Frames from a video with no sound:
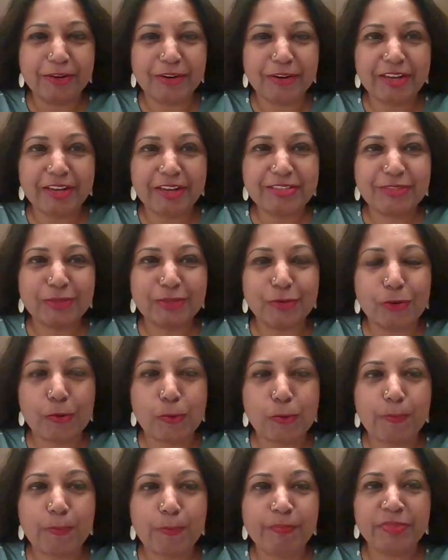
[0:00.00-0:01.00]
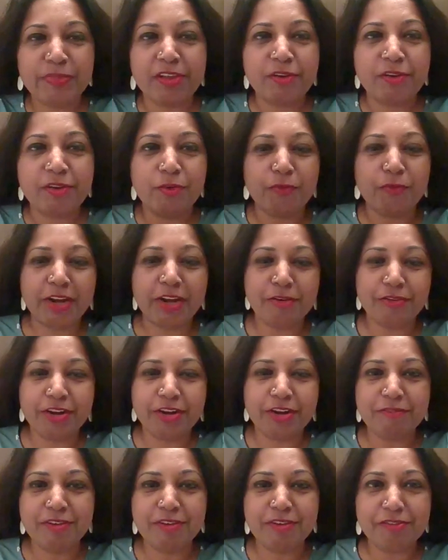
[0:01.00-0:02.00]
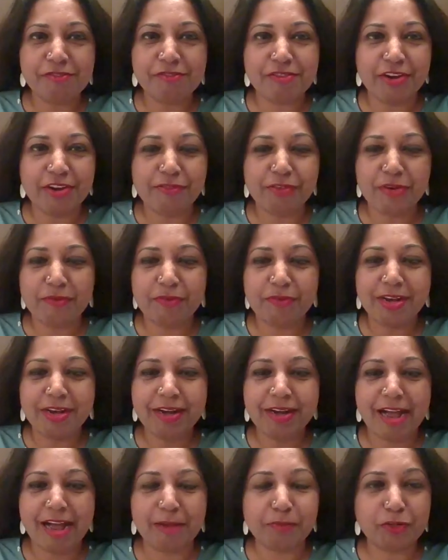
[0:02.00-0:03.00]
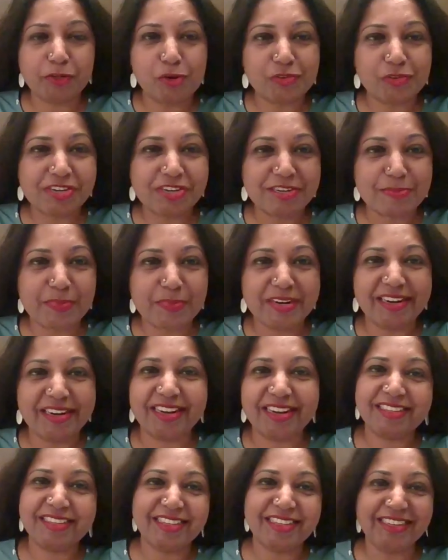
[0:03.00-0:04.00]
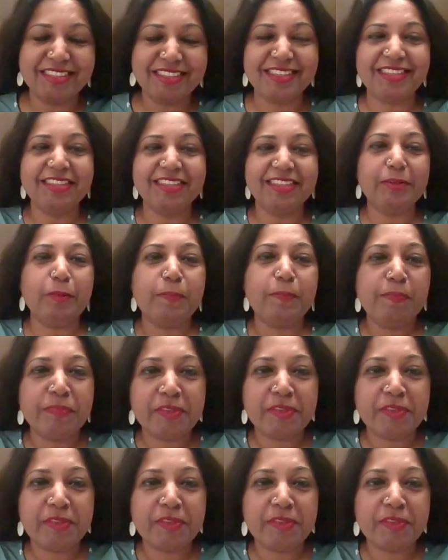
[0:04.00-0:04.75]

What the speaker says: Okay, so very good evening to everyone. I'm Dr. Aparna Sethi.